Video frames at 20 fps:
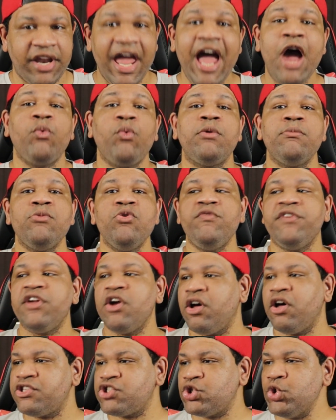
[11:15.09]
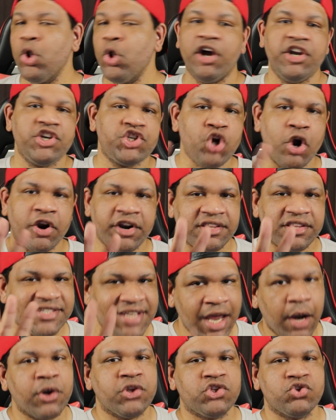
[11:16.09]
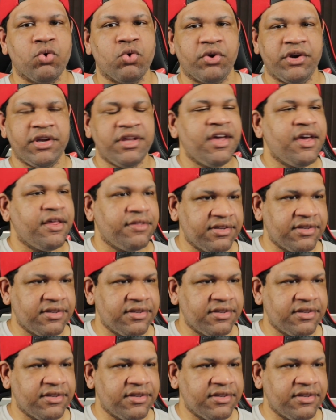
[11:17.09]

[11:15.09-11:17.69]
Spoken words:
Now we're moving on to uncharted territory.